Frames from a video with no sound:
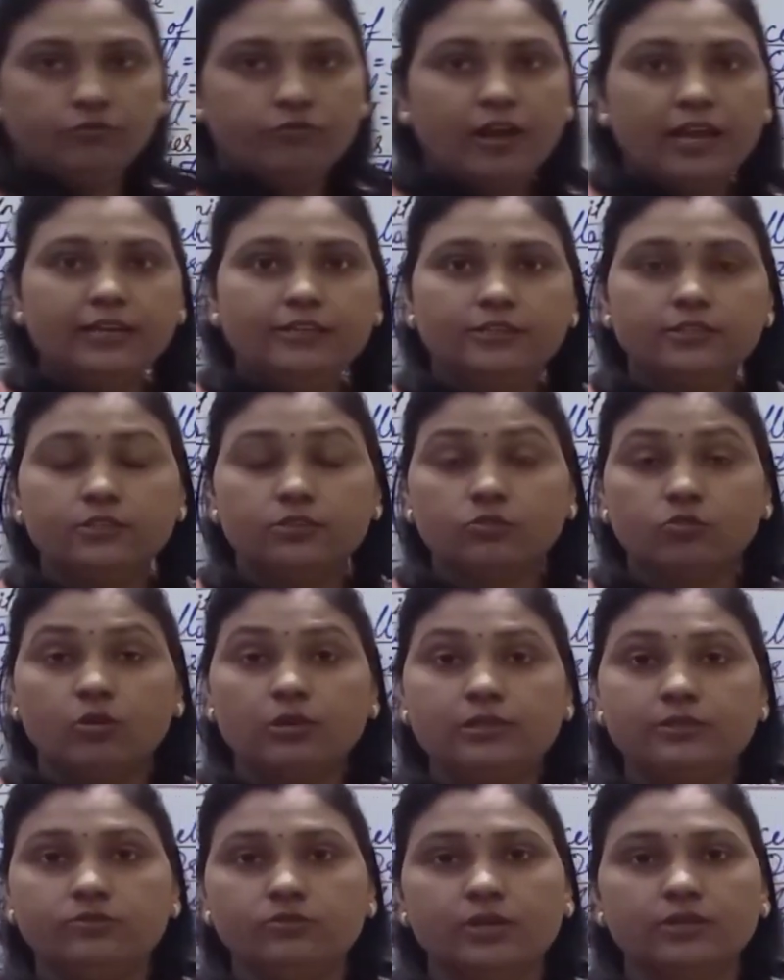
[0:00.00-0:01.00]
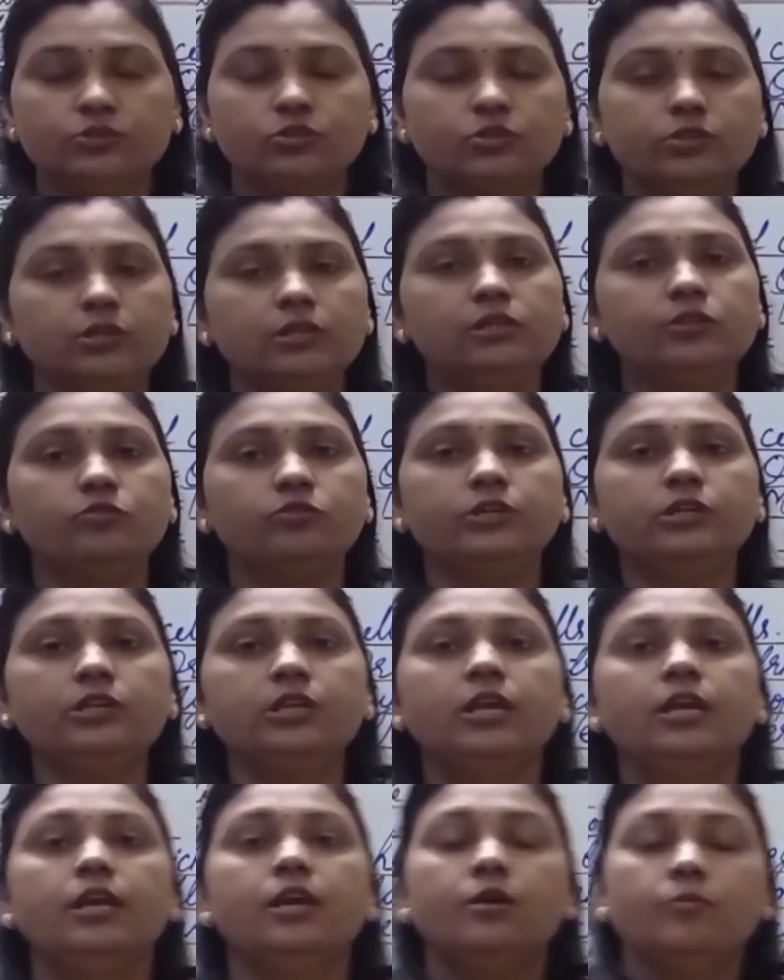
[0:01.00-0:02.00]
Why it is called structural unit?
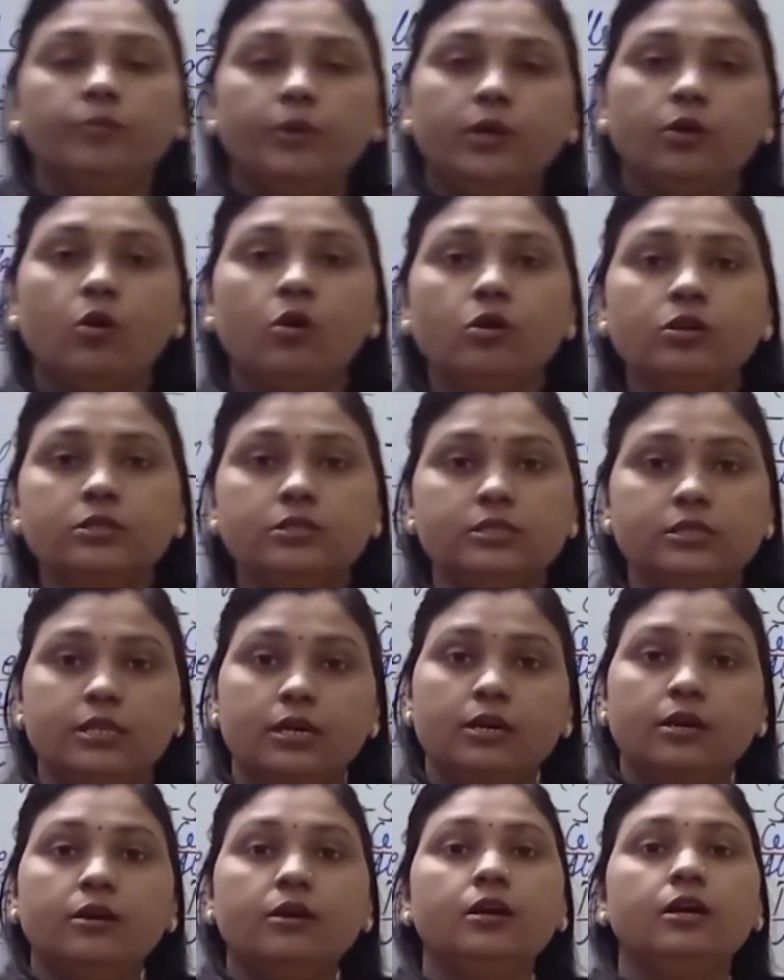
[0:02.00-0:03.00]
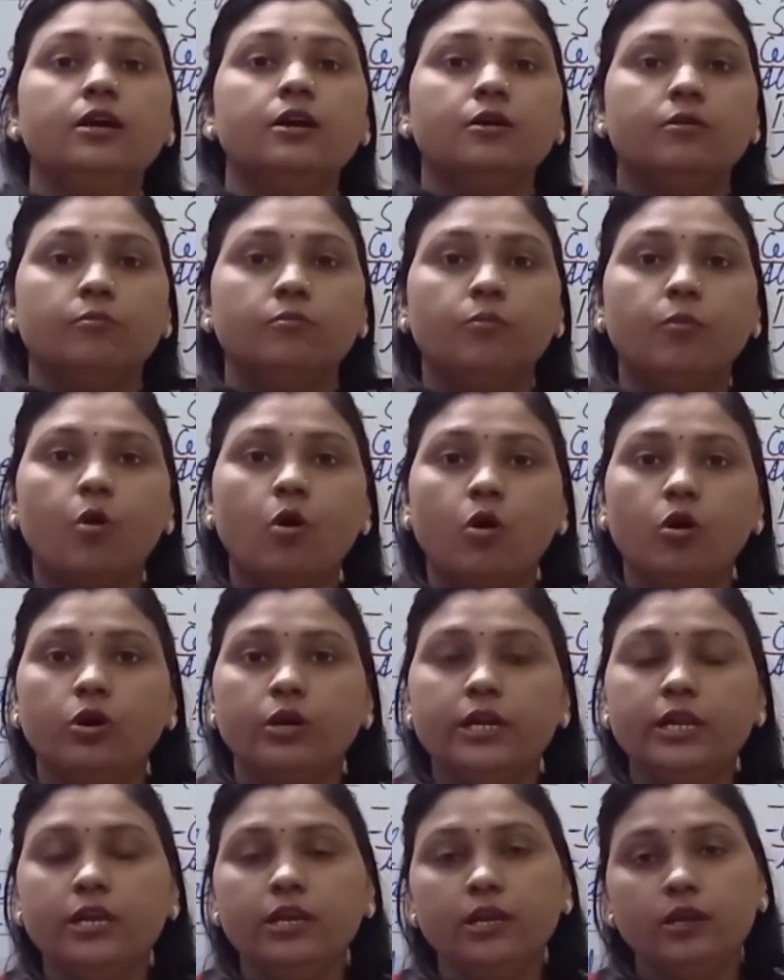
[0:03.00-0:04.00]
Because the
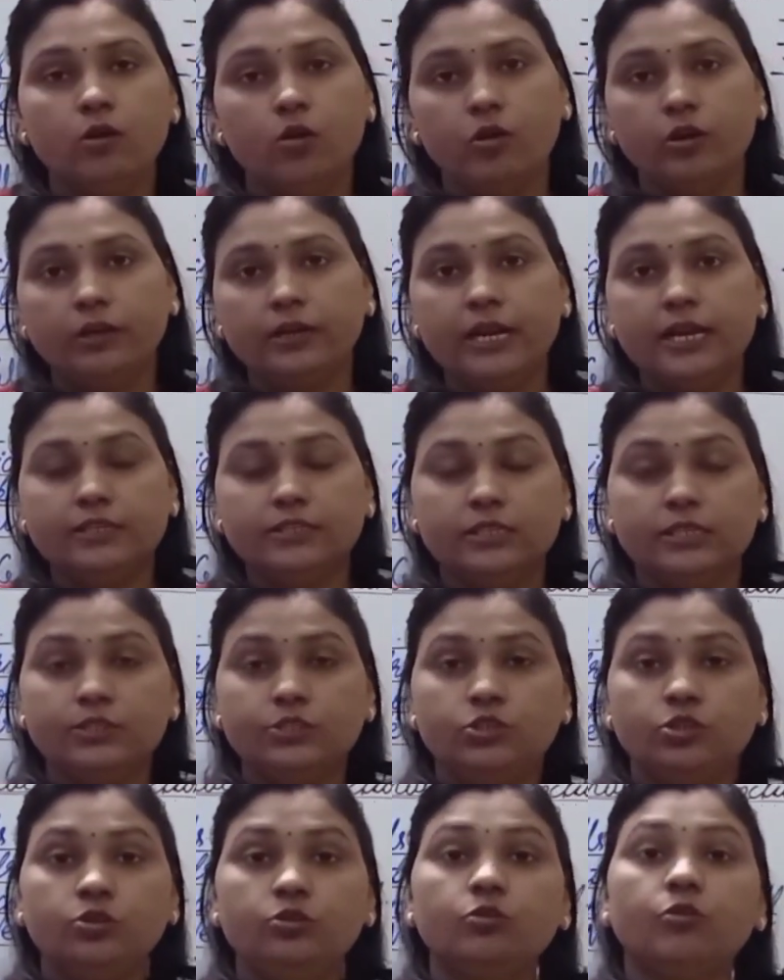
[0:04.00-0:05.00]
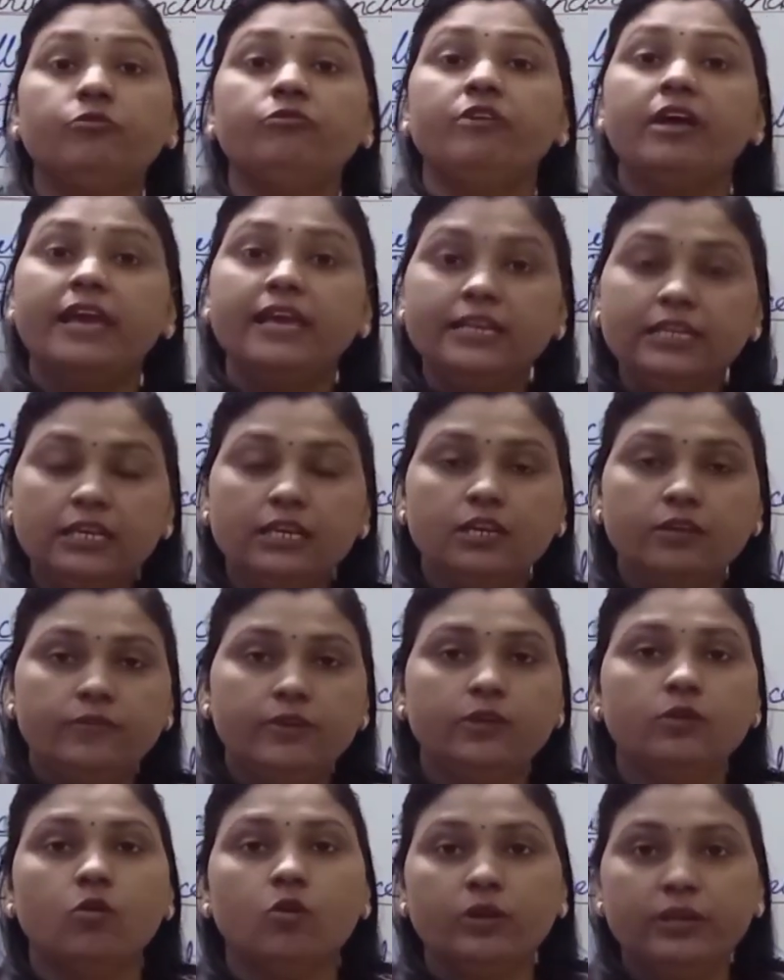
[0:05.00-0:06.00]
body organization of any
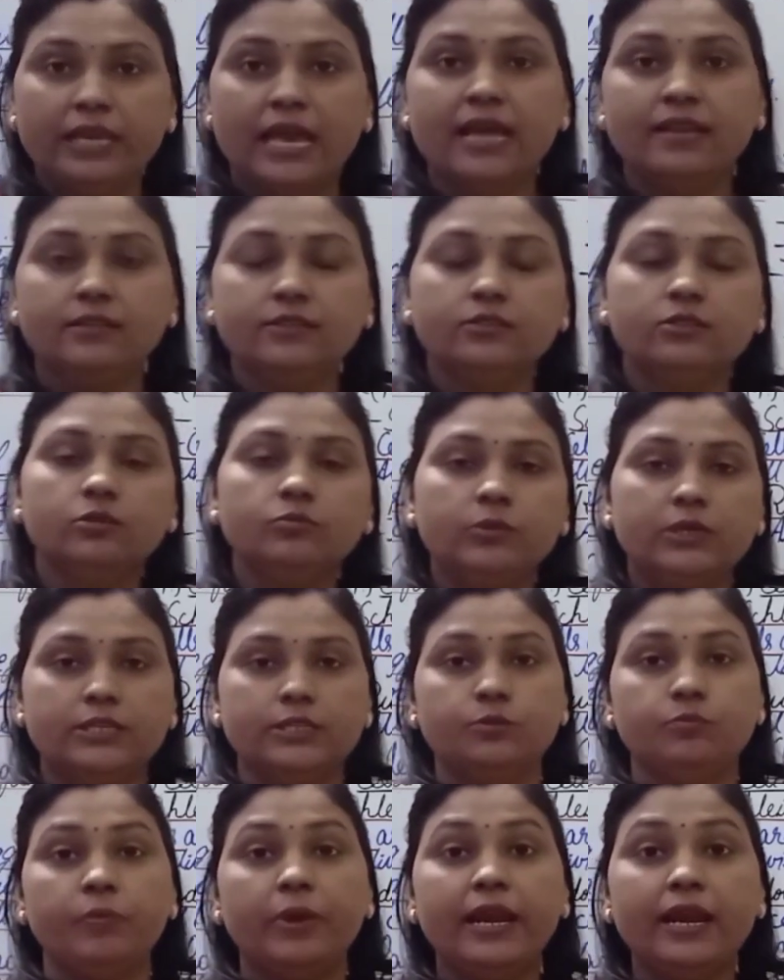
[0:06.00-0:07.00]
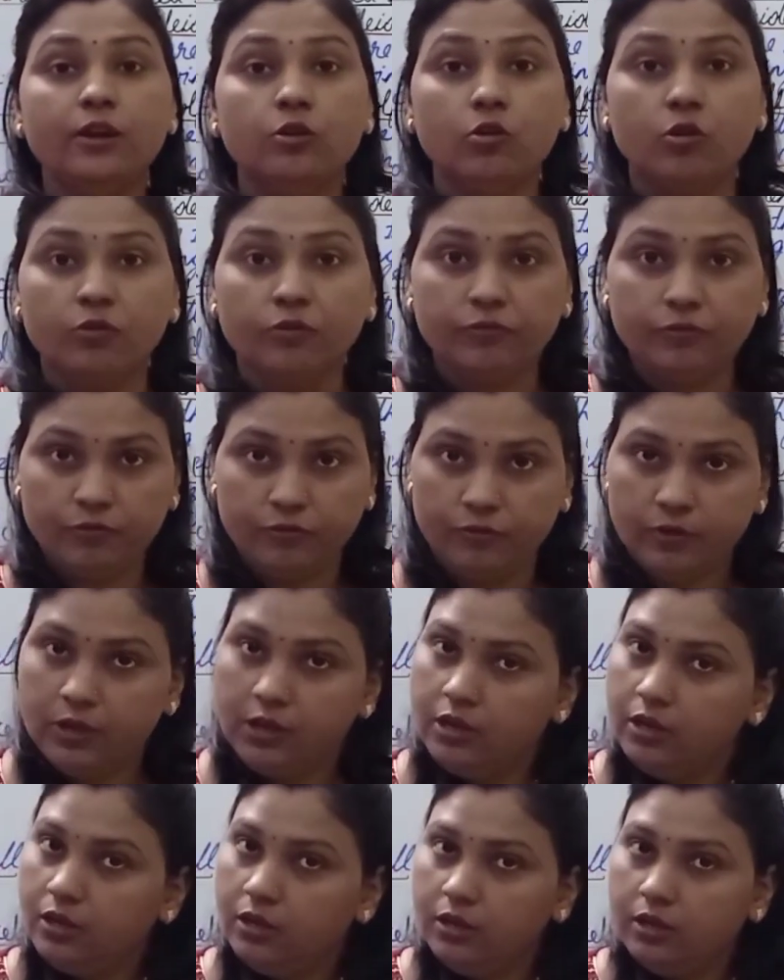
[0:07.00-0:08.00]
living organism is made of
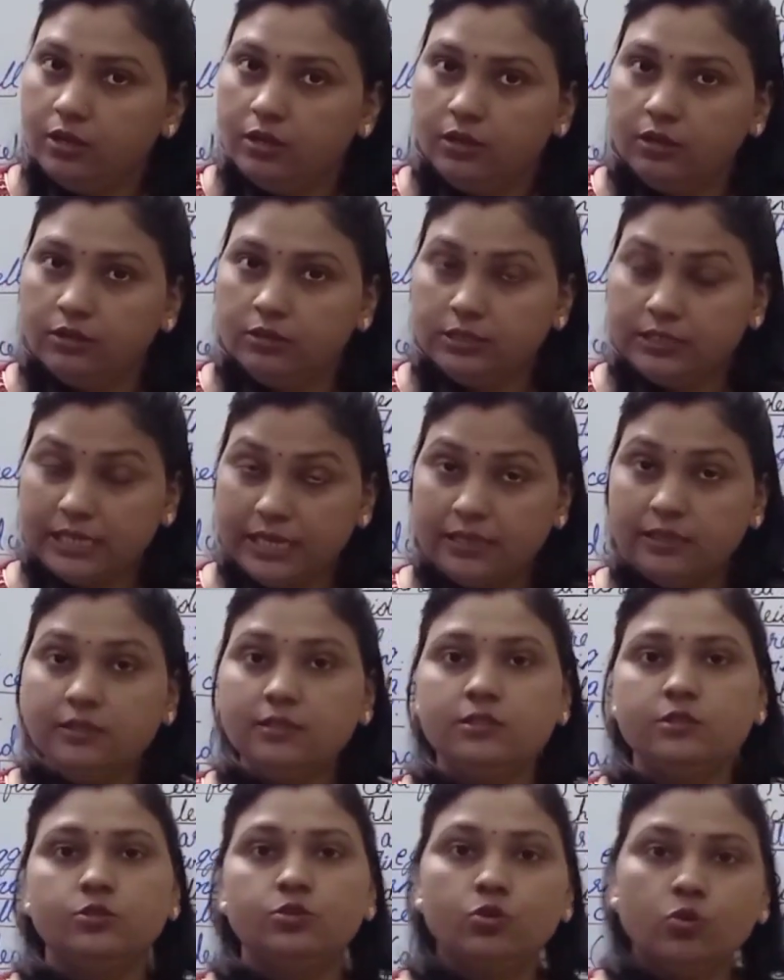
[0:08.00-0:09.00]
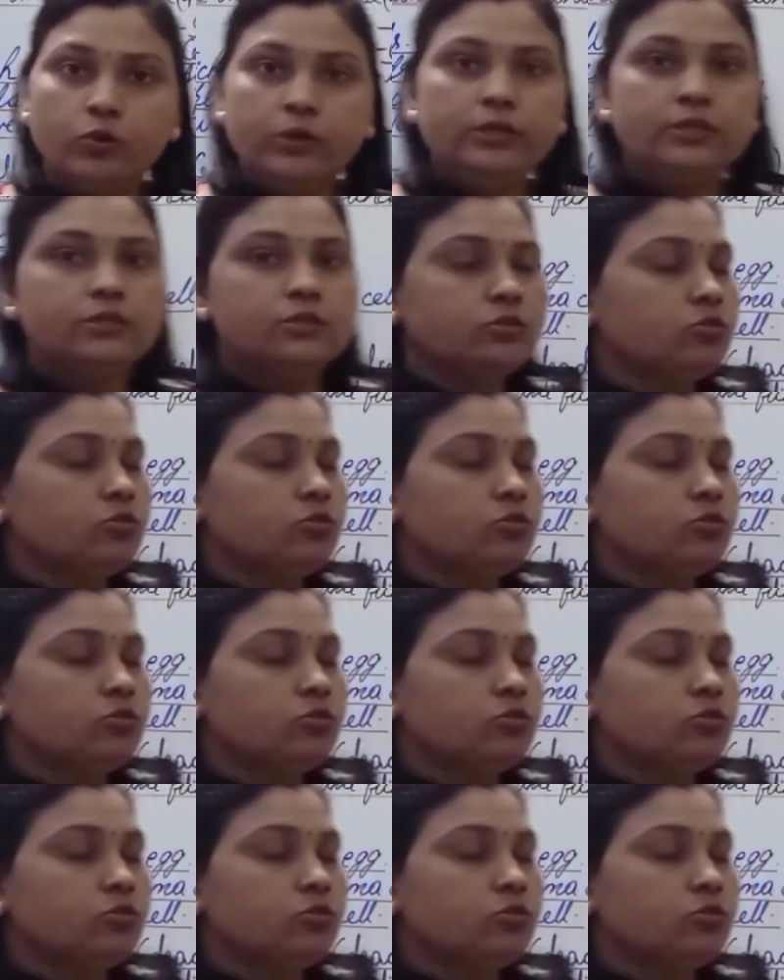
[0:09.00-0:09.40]
cells, so it is